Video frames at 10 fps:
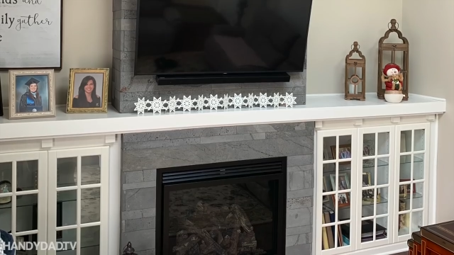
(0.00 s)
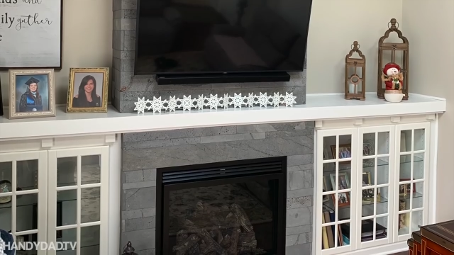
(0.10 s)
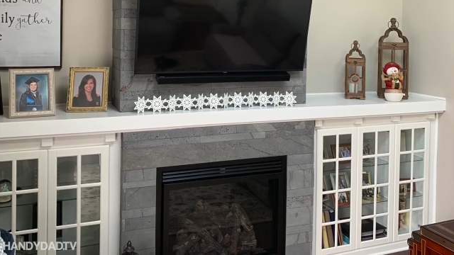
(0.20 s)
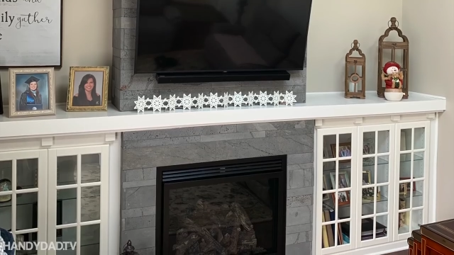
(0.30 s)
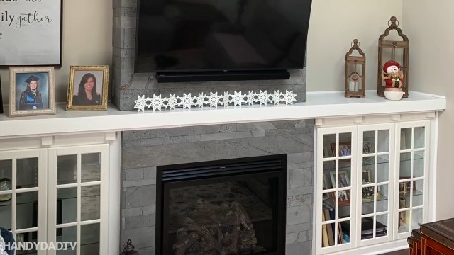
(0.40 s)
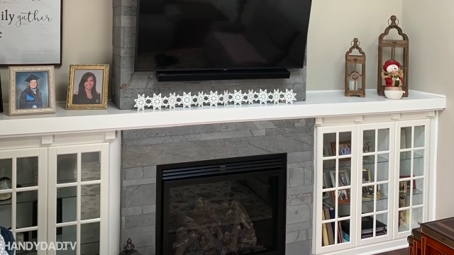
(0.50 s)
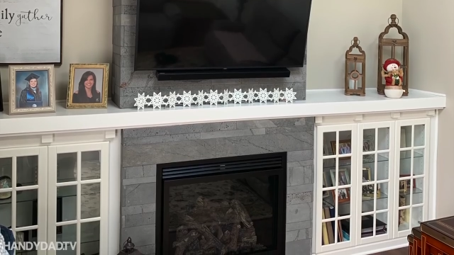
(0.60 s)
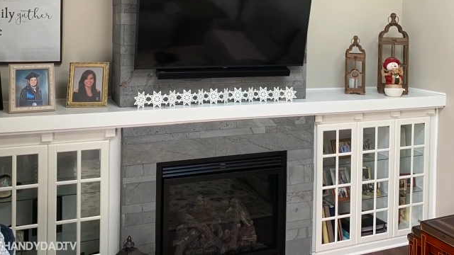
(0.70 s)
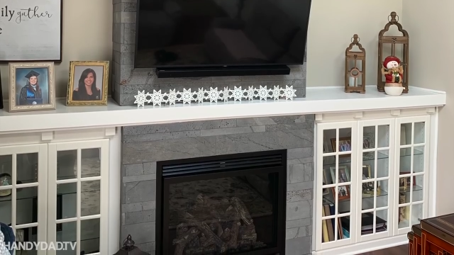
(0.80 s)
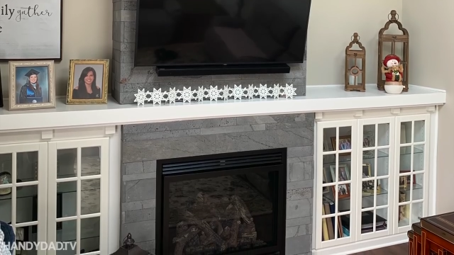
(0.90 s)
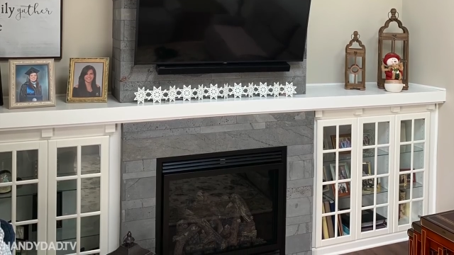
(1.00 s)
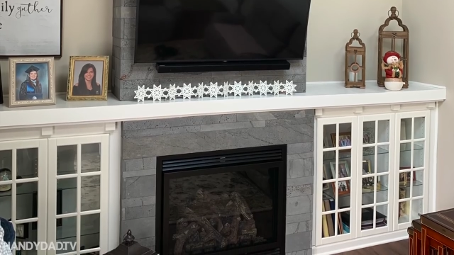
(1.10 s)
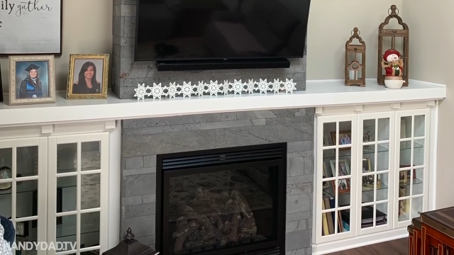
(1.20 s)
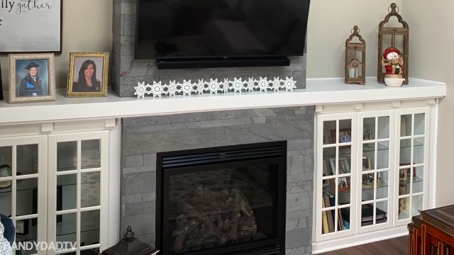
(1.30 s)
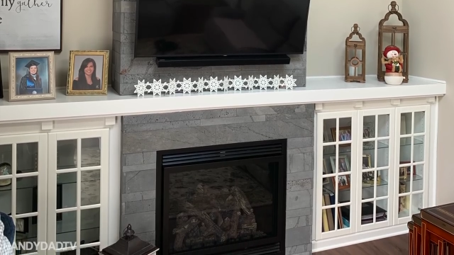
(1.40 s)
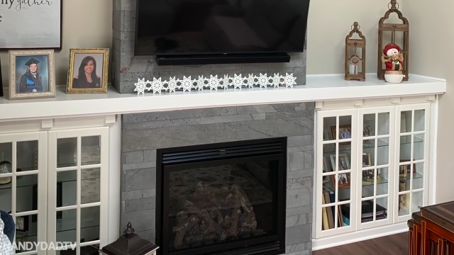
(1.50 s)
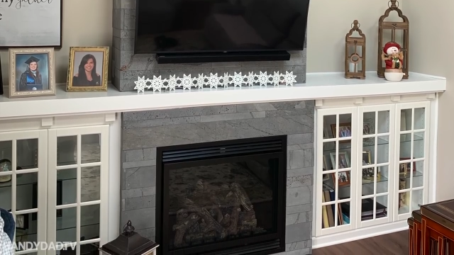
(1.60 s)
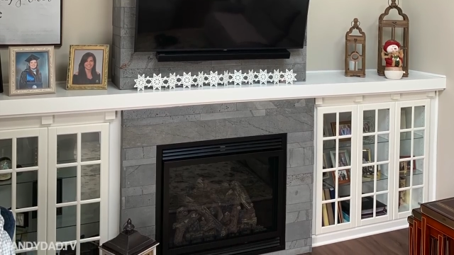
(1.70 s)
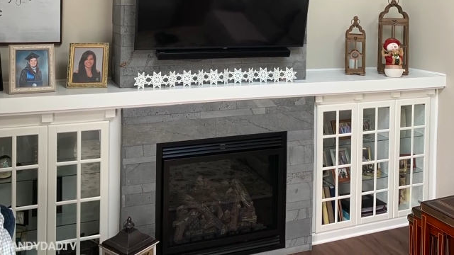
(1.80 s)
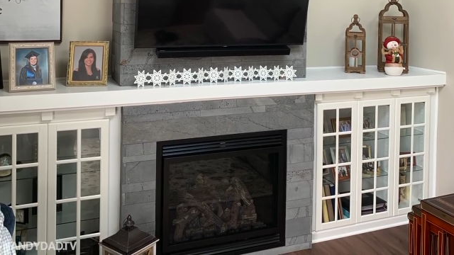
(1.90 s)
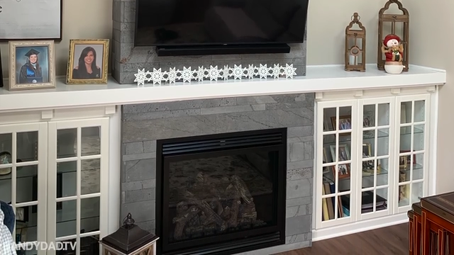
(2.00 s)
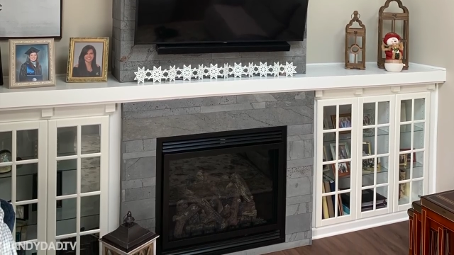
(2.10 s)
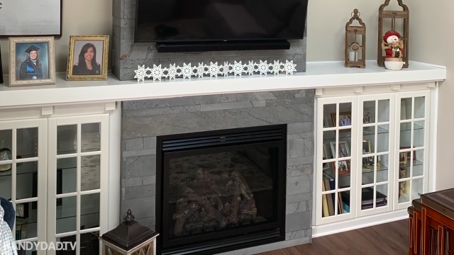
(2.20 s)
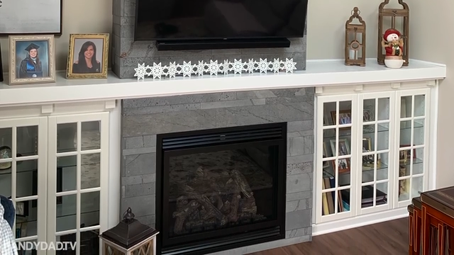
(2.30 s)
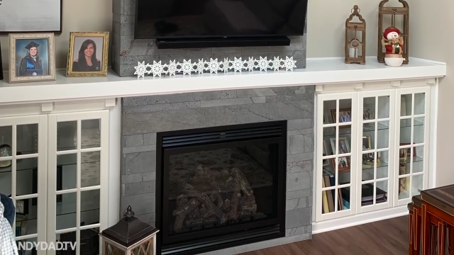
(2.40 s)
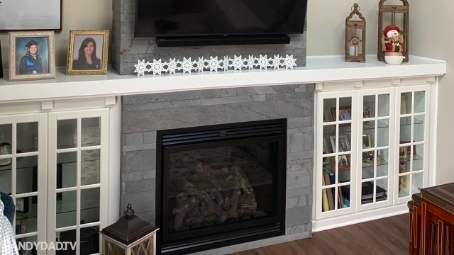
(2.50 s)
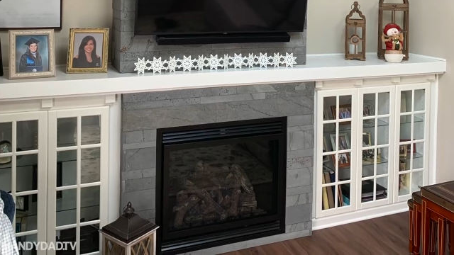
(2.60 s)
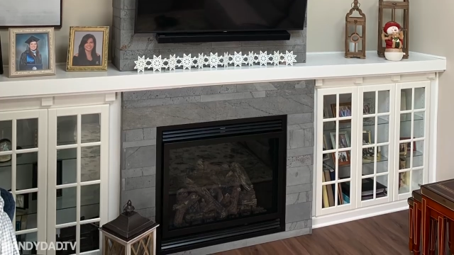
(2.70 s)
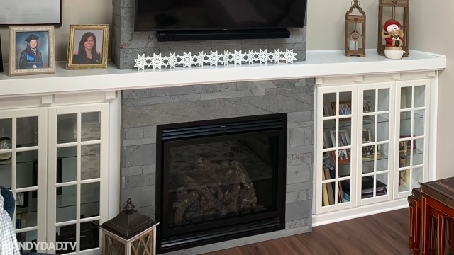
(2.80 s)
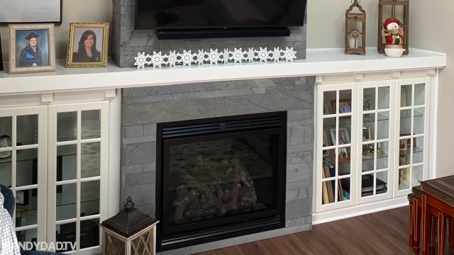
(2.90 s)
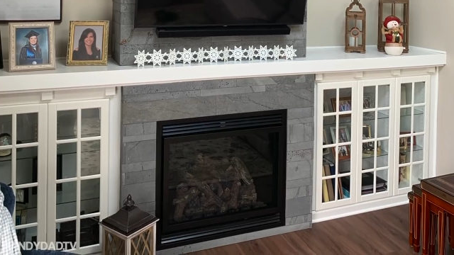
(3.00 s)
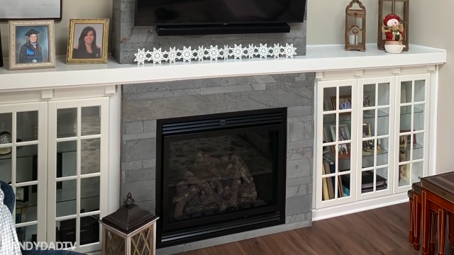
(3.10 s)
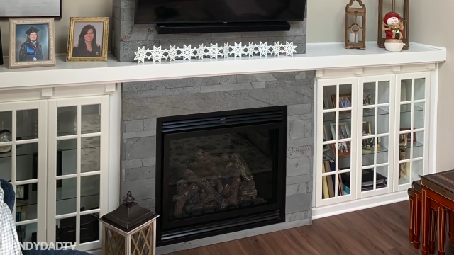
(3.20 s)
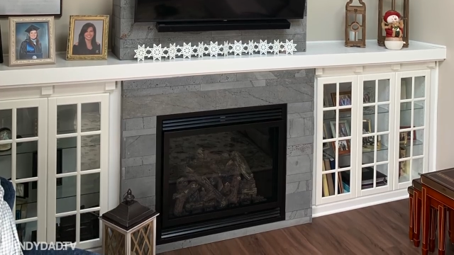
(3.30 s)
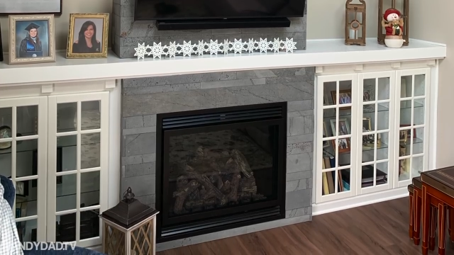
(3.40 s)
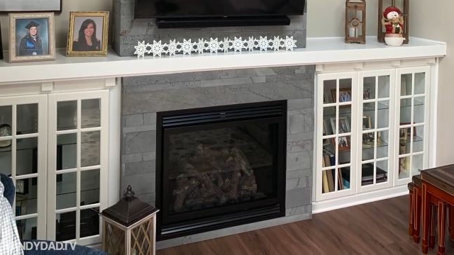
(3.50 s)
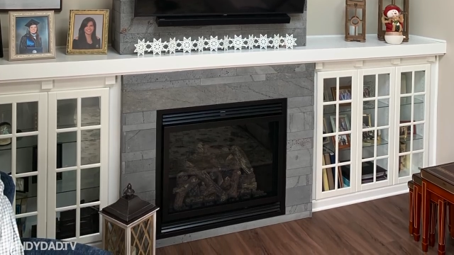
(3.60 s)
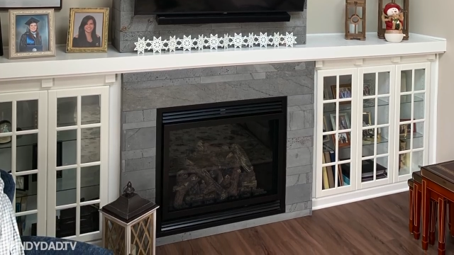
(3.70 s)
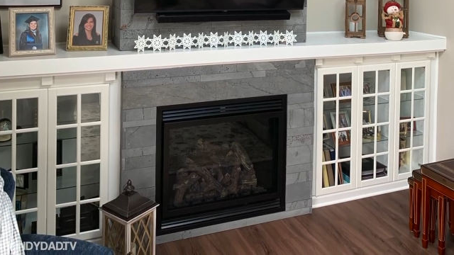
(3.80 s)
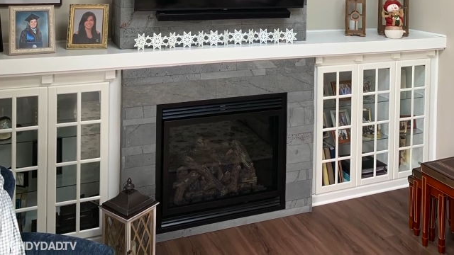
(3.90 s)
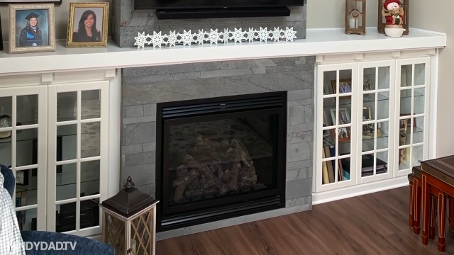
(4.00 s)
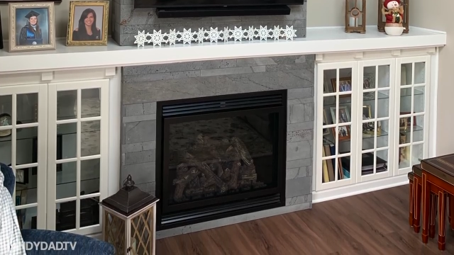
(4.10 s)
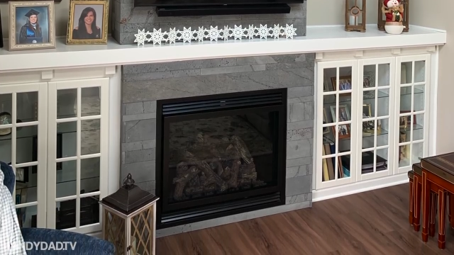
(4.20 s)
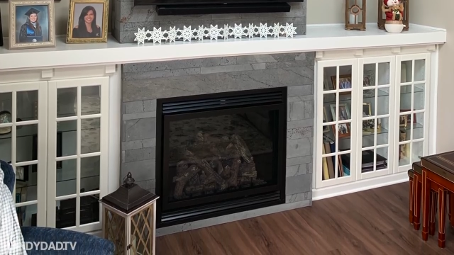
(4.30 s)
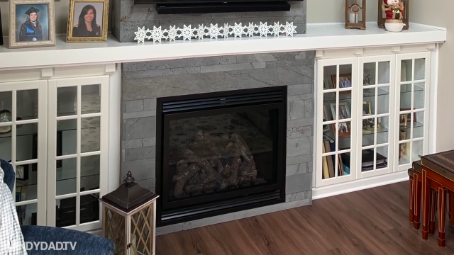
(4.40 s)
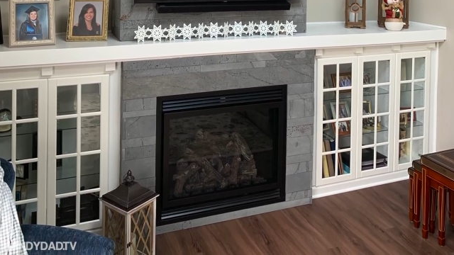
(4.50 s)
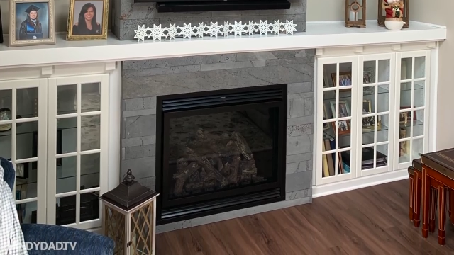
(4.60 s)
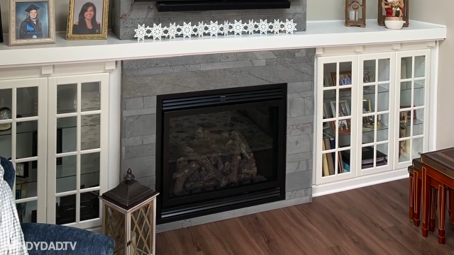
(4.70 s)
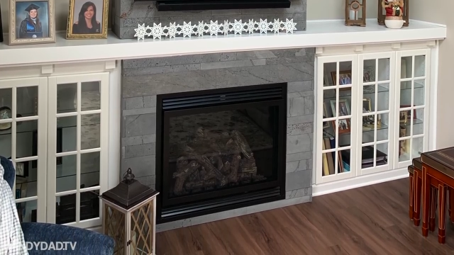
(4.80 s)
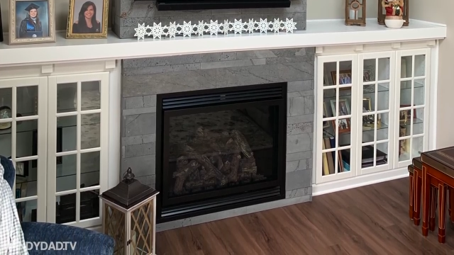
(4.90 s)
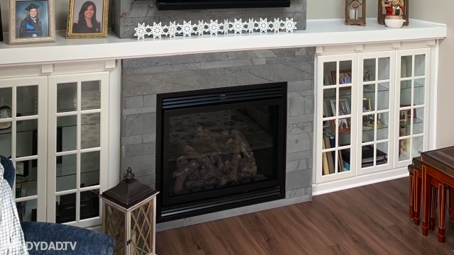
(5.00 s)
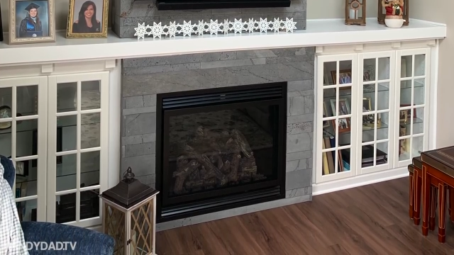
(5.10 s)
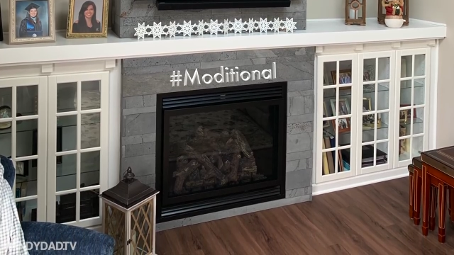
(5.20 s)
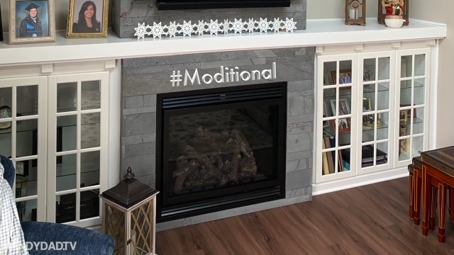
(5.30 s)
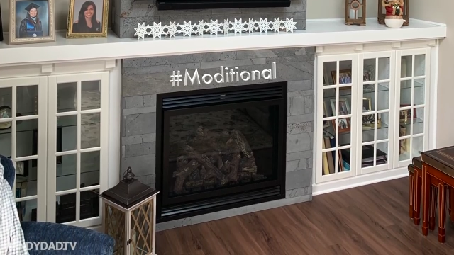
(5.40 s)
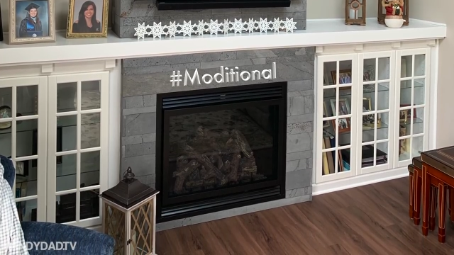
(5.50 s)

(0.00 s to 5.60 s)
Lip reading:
(no speaker visible)